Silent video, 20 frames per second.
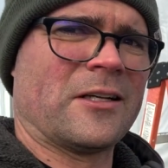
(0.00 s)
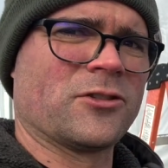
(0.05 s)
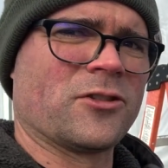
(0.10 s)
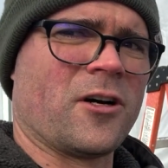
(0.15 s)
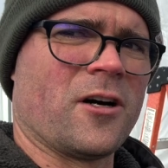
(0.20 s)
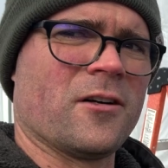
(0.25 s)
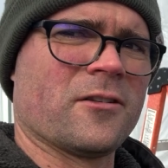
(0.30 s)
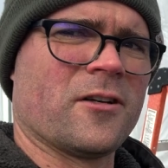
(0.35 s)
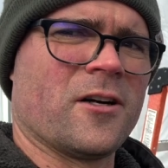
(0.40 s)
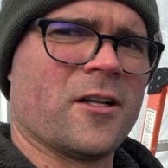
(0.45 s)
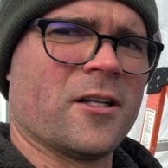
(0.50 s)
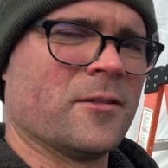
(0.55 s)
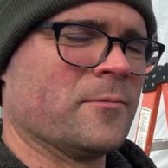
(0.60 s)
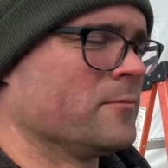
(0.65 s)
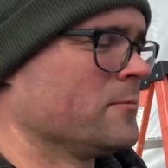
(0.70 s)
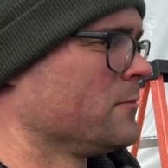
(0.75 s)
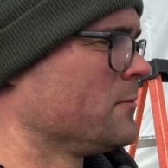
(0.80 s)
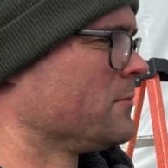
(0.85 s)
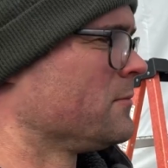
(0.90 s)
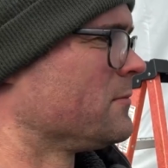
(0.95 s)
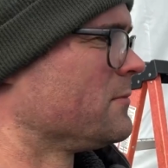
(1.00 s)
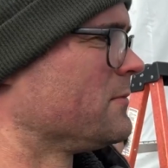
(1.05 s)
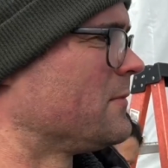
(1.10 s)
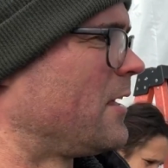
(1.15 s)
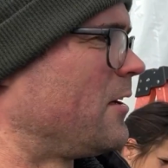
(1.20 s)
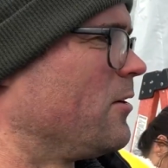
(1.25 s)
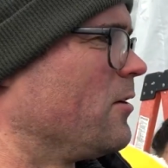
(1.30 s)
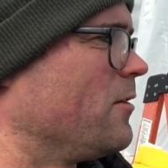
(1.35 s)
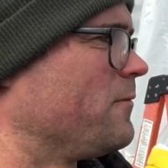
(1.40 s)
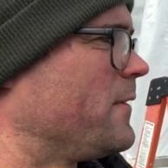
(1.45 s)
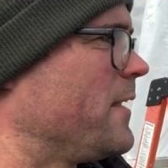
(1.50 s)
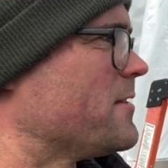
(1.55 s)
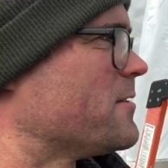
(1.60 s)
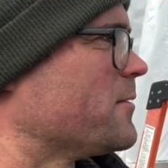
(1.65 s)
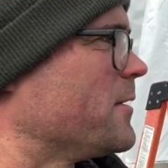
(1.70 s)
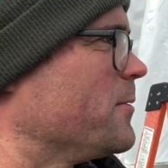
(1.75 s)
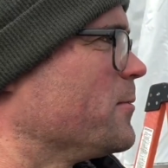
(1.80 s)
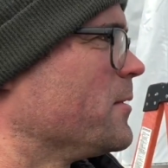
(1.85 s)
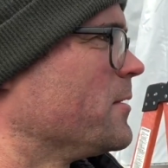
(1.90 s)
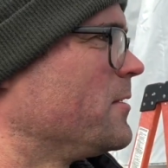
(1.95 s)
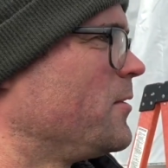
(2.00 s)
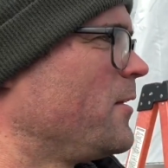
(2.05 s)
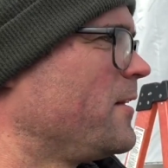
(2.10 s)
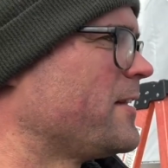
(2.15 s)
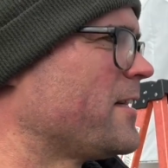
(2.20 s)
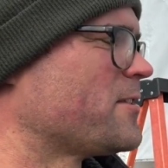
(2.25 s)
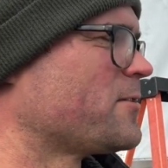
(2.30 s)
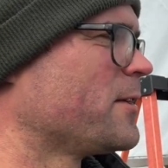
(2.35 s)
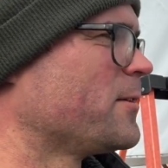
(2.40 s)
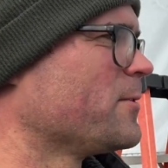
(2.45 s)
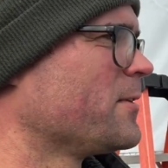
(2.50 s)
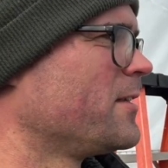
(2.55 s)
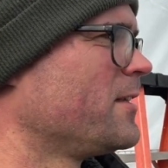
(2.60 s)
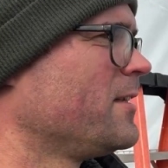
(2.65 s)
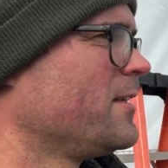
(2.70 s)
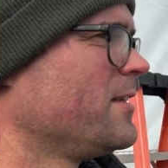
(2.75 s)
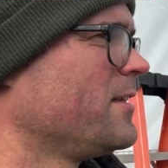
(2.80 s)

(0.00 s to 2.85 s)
call them. I don't know if that's the right word. You think that's the right word?